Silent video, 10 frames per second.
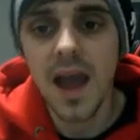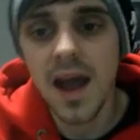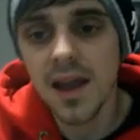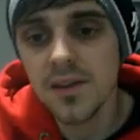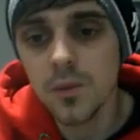
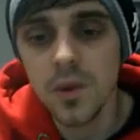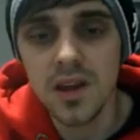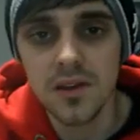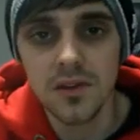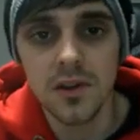And we
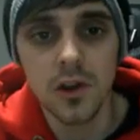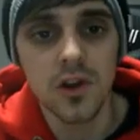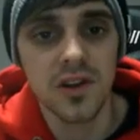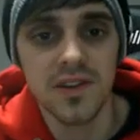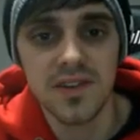can
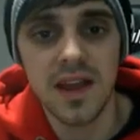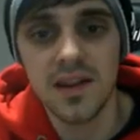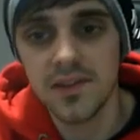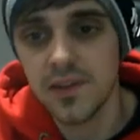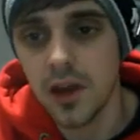look at the
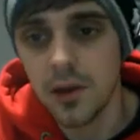stats